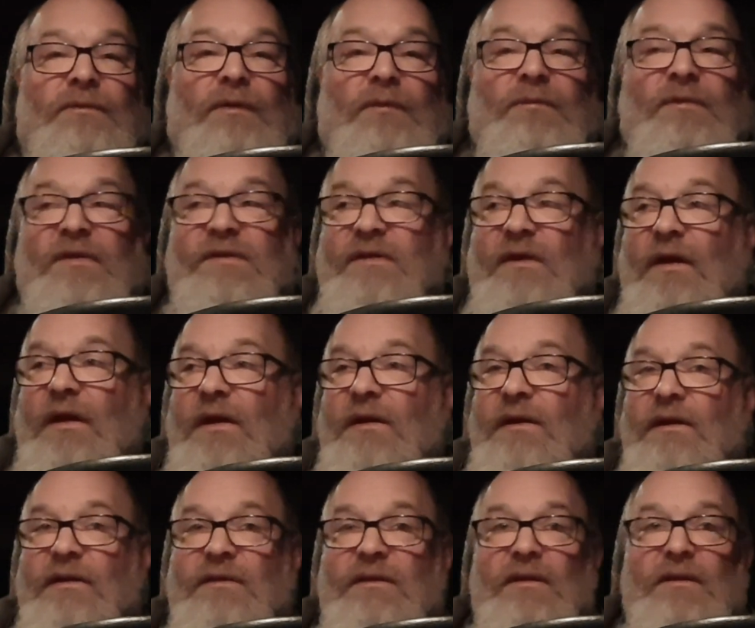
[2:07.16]
the side
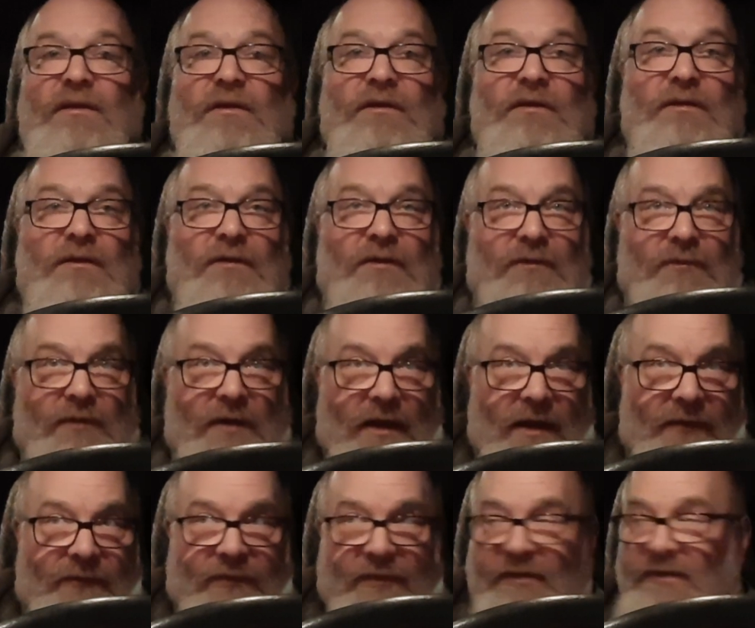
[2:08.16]
at the
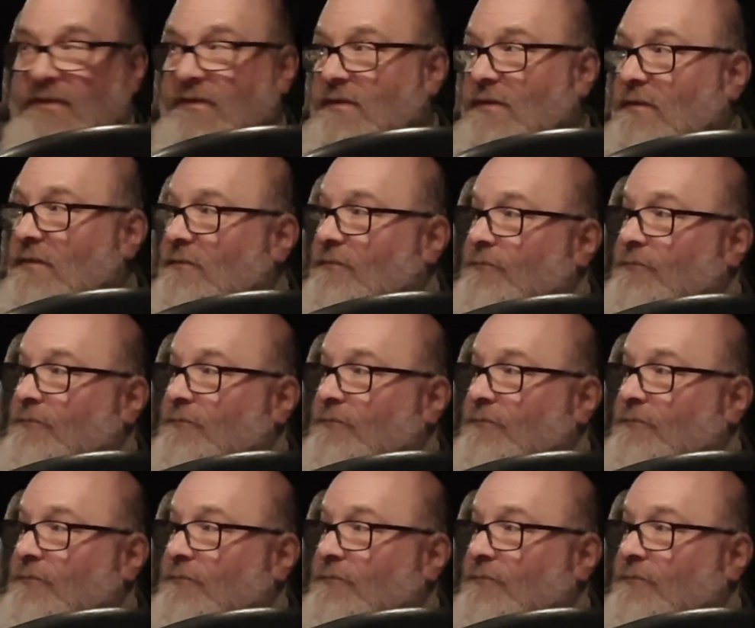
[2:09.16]
arrivals.